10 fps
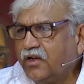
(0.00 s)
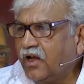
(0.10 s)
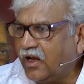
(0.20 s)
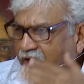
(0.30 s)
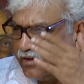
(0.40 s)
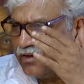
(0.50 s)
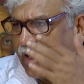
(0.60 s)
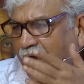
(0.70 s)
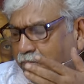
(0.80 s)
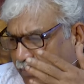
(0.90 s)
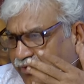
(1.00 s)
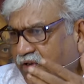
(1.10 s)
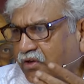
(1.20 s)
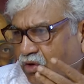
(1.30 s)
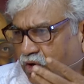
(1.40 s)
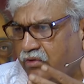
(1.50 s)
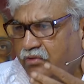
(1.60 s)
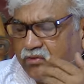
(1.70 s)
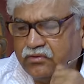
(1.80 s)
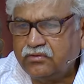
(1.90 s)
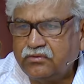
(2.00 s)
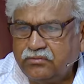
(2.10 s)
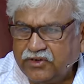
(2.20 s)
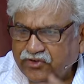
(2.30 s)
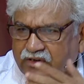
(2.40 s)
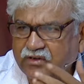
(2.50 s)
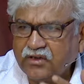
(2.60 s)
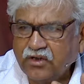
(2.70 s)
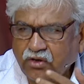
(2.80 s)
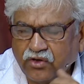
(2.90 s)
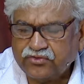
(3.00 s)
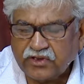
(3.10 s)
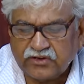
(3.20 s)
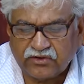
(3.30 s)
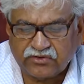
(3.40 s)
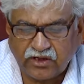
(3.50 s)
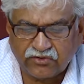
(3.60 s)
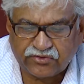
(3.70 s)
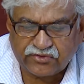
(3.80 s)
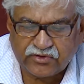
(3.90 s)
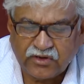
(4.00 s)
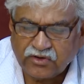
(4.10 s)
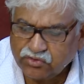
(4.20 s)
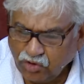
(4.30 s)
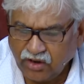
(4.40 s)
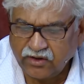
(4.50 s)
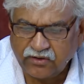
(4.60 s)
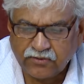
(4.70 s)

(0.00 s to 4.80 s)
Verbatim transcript: And I'm missing on missing on certain things. Sorry.